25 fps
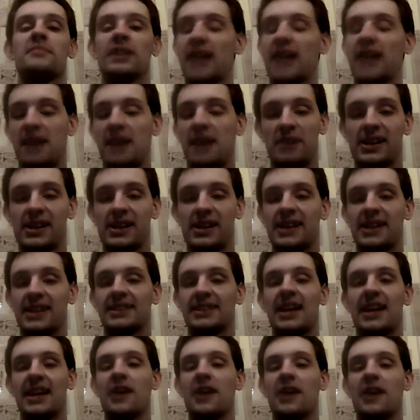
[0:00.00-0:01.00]
game, like I
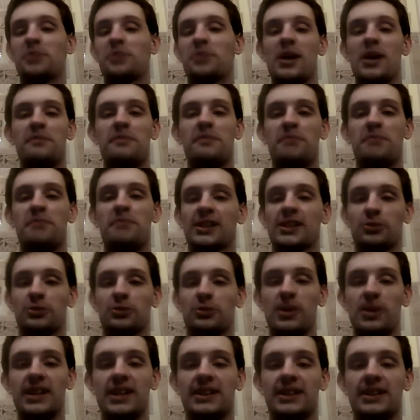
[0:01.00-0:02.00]
said, I would probably pick
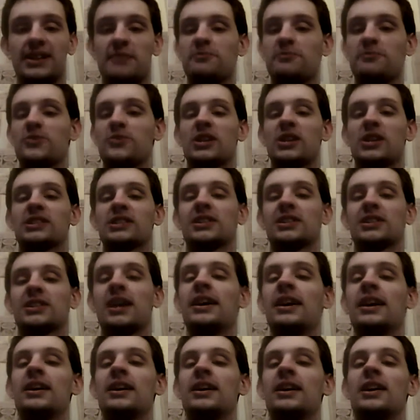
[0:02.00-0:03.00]
Sweezum
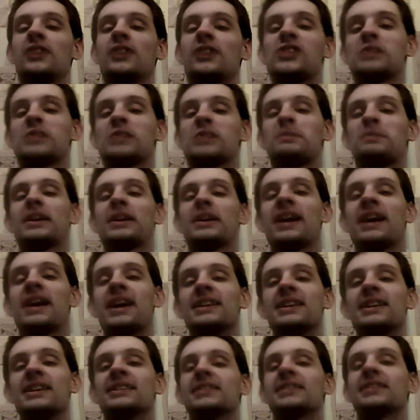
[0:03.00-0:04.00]
just
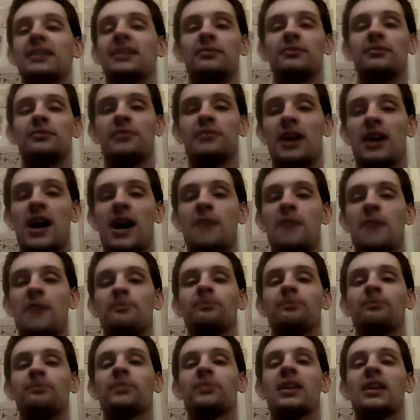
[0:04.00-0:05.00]
because of